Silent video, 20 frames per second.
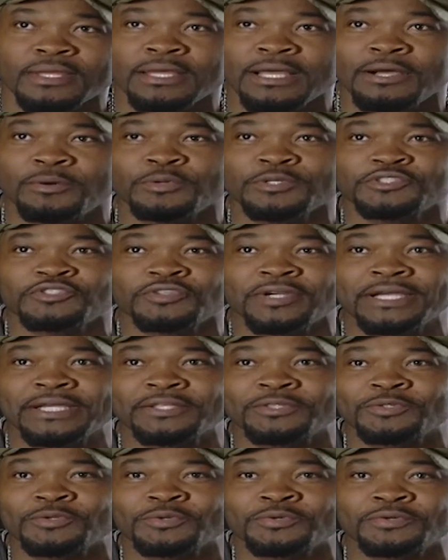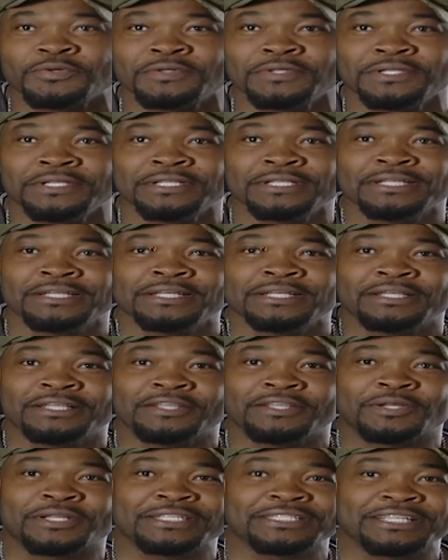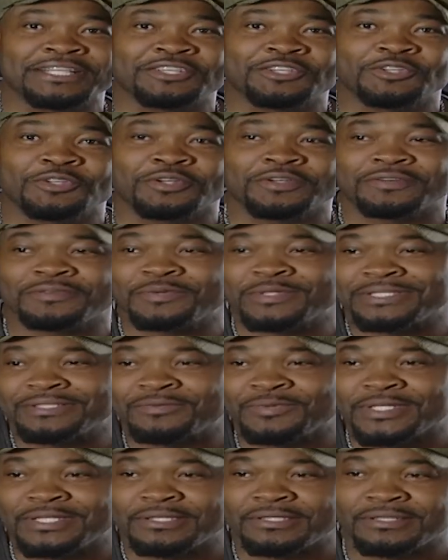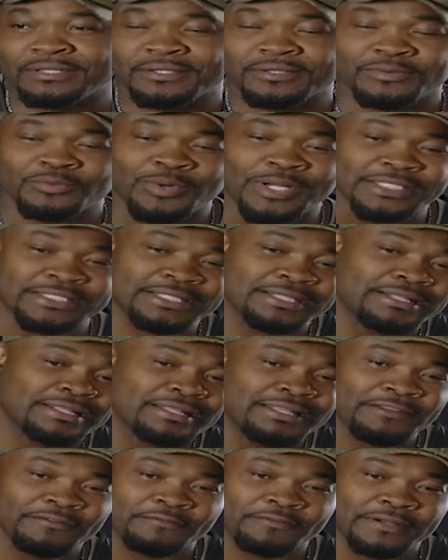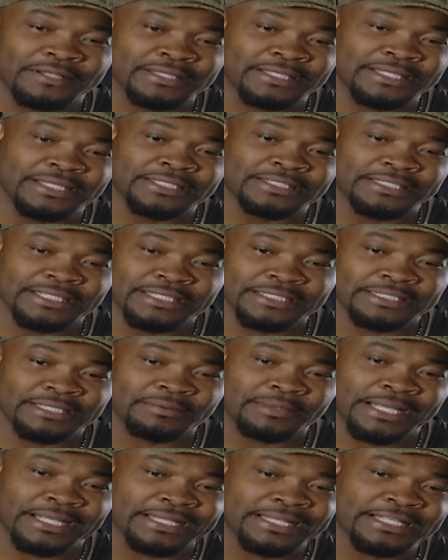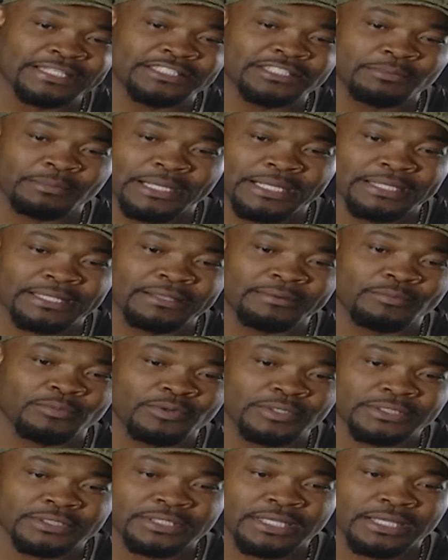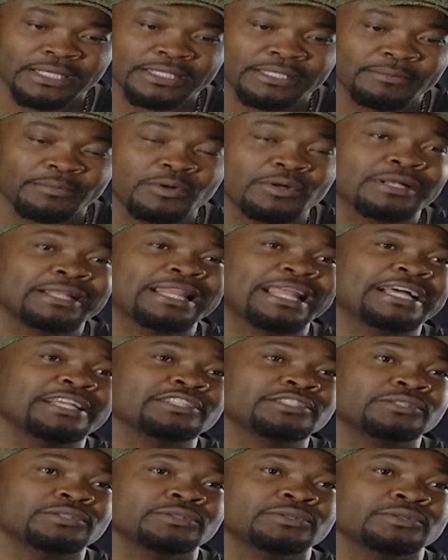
I was trying to, because with watching the different DJs and like Ninja Man and boys talking about Clash.